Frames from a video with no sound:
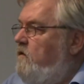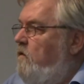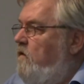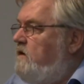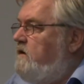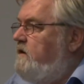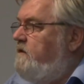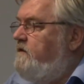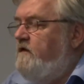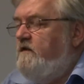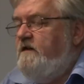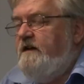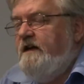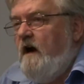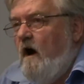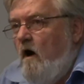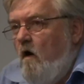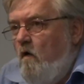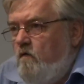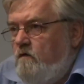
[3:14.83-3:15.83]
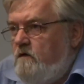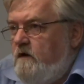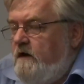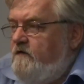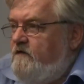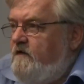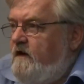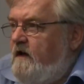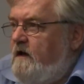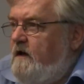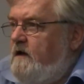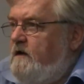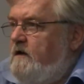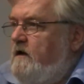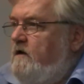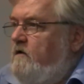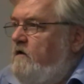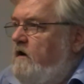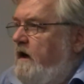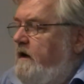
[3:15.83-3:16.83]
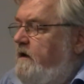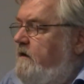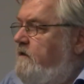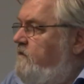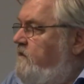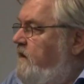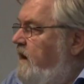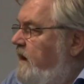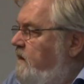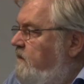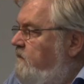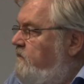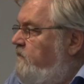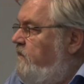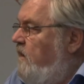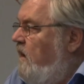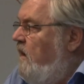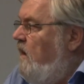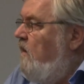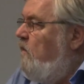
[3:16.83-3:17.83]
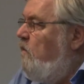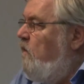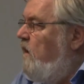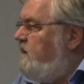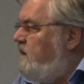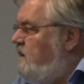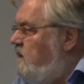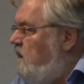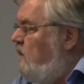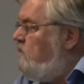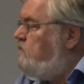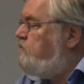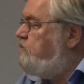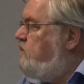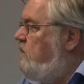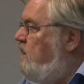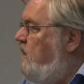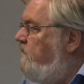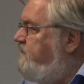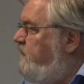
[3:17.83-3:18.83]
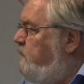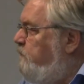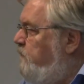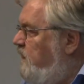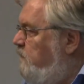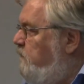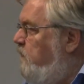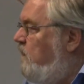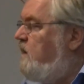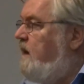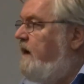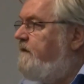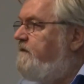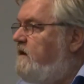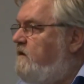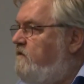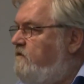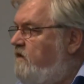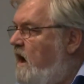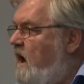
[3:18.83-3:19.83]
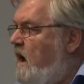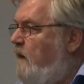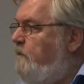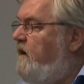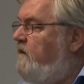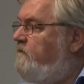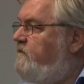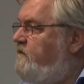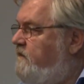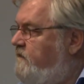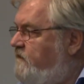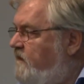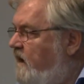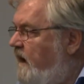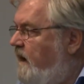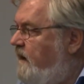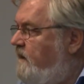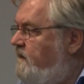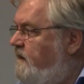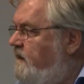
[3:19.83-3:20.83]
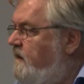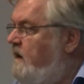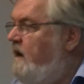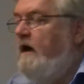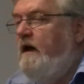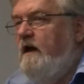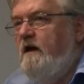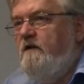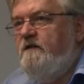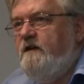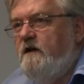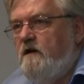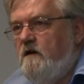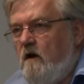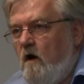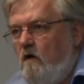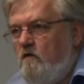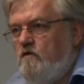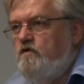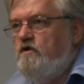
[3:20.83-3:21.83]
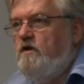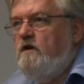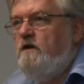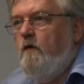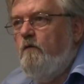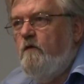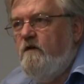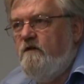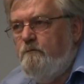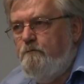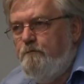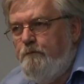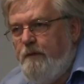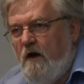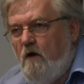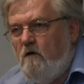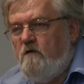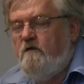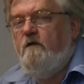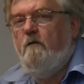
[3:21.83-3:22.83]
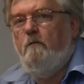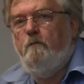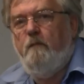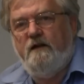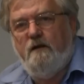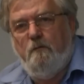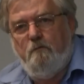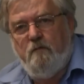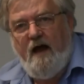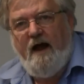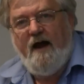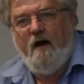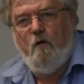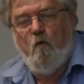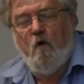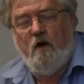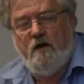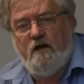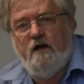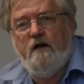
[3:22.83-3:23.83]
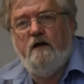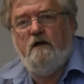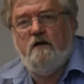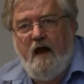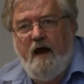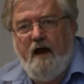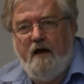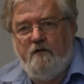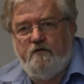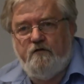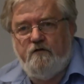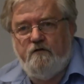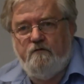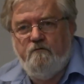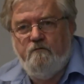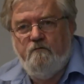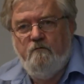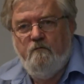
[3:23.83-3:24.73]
New Orleans is the only city in the United States where the culture of the people at the top of society is the culture that was built by the black working class